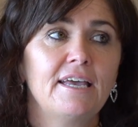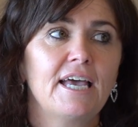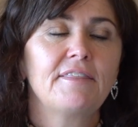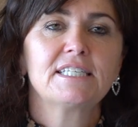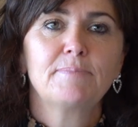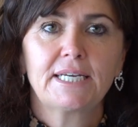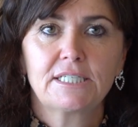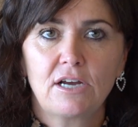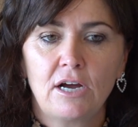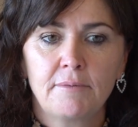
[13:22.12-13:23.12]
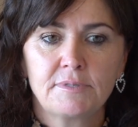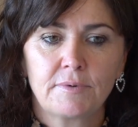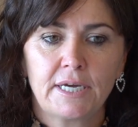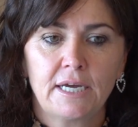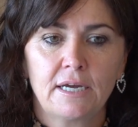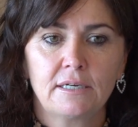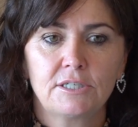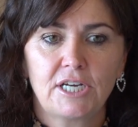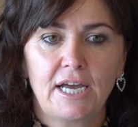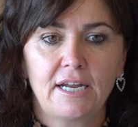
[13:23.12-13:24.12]
There's been times where
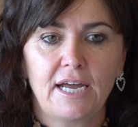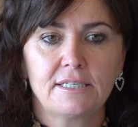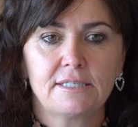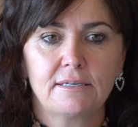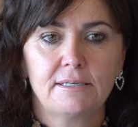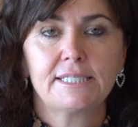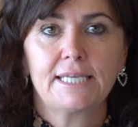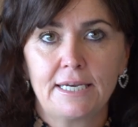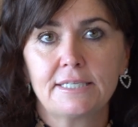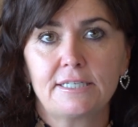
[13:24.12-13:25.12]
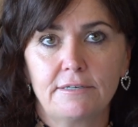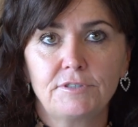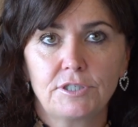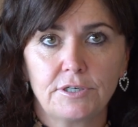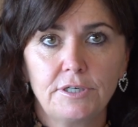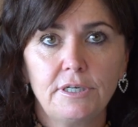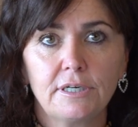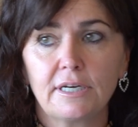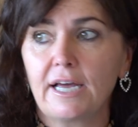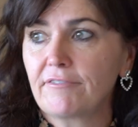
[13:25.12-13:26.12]
Chad has seen stuff too.
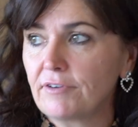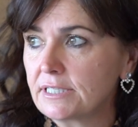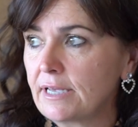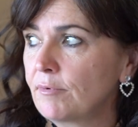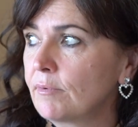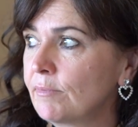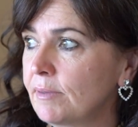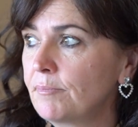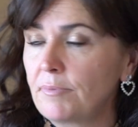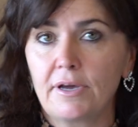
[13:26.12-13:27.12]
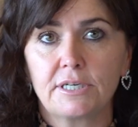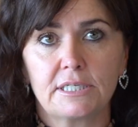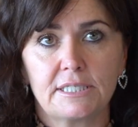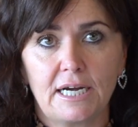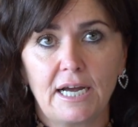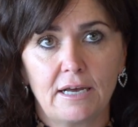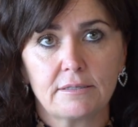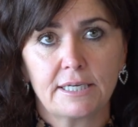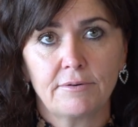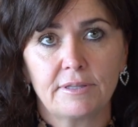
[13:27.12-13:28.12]
Like, for example, when we purchased our
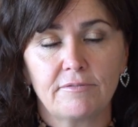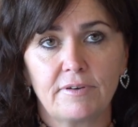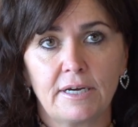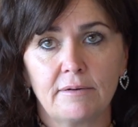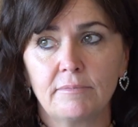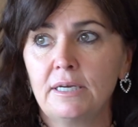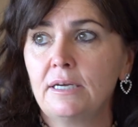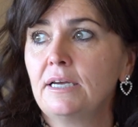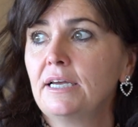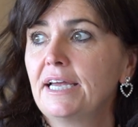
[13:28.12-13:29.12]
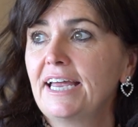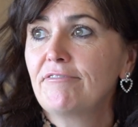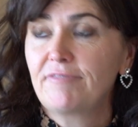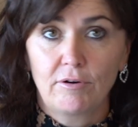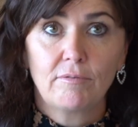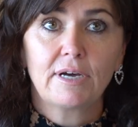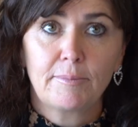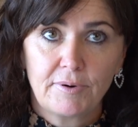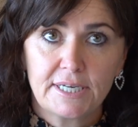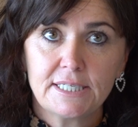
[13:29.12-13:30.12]
house here in the farm, he felt
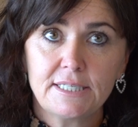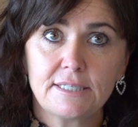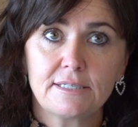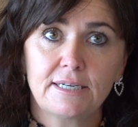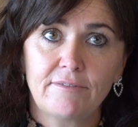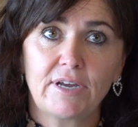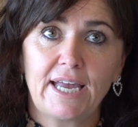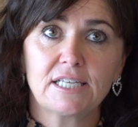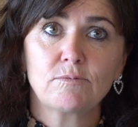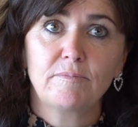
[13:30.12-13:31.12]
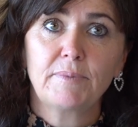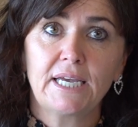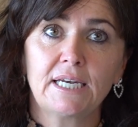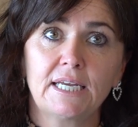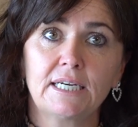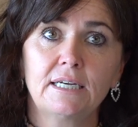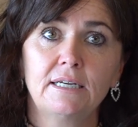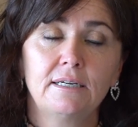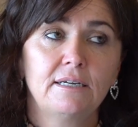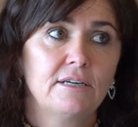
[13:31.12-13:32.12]
a presence, and every house we've been
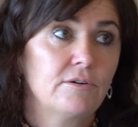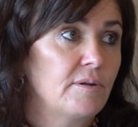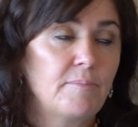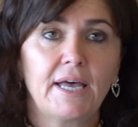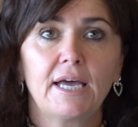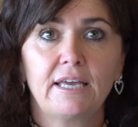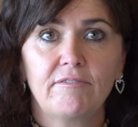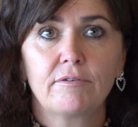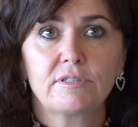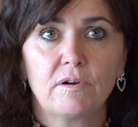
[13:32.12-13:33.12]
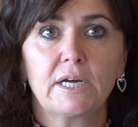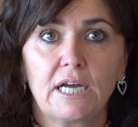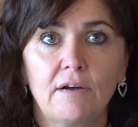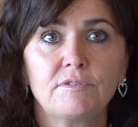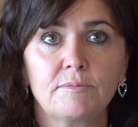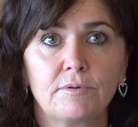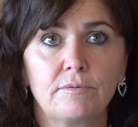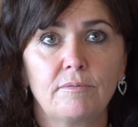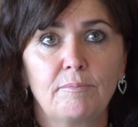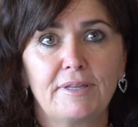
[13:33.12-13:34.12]
in, not a bad, he feels very
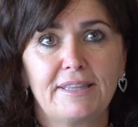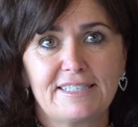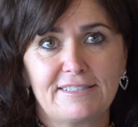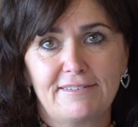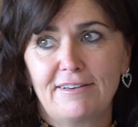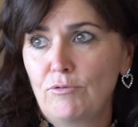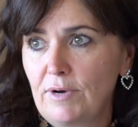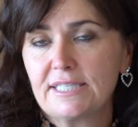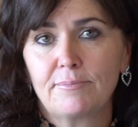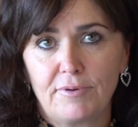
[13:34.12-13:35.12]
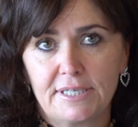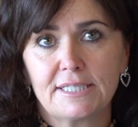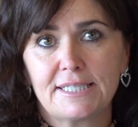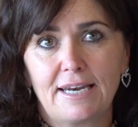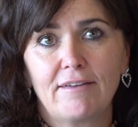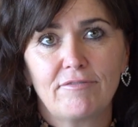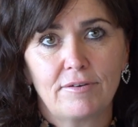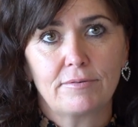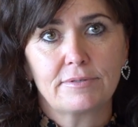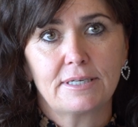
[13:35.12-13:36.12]
comfortable, but there's always a presence that he
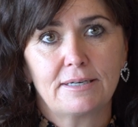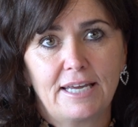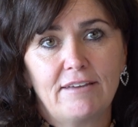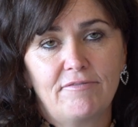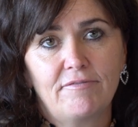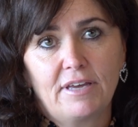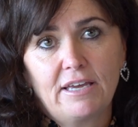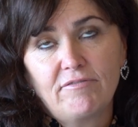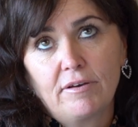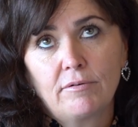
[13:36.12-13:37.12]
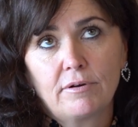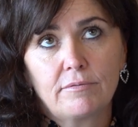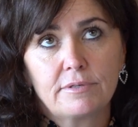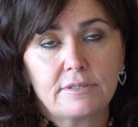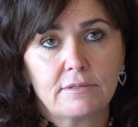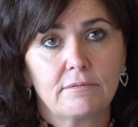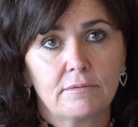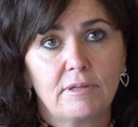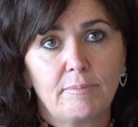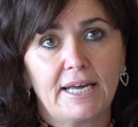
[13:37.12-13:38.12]
feels, and he felt it was
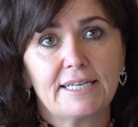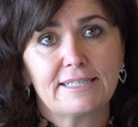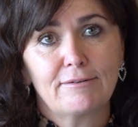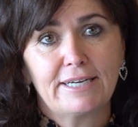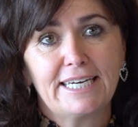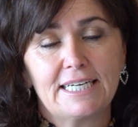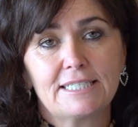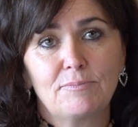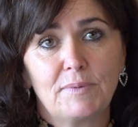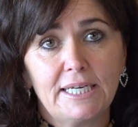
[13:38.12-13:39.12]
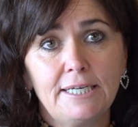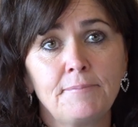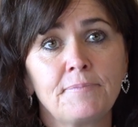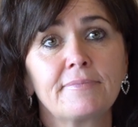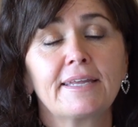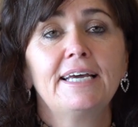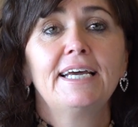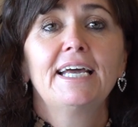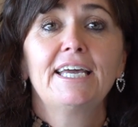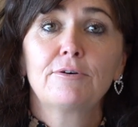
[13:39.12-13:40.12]
the place that we needed to be.
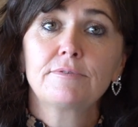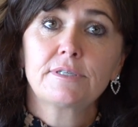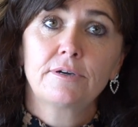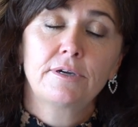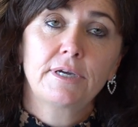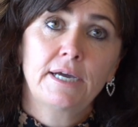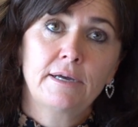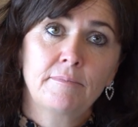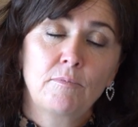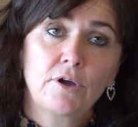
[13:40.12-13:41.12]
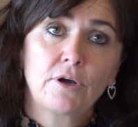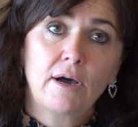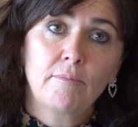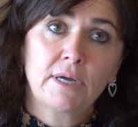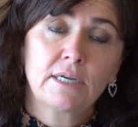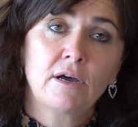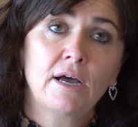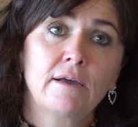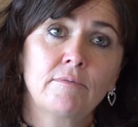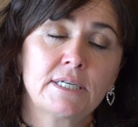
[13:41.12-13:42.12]
He also woke up one
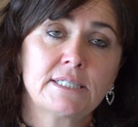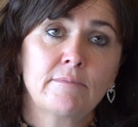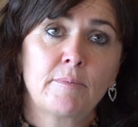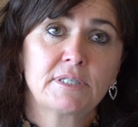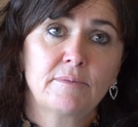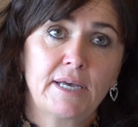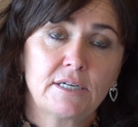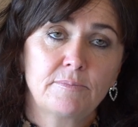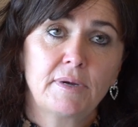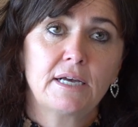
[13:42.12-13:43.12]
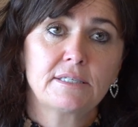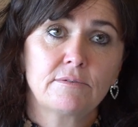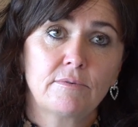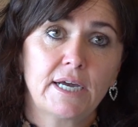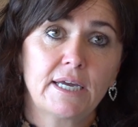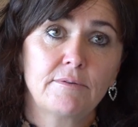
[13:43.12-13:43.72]
night when someone was about to pass away.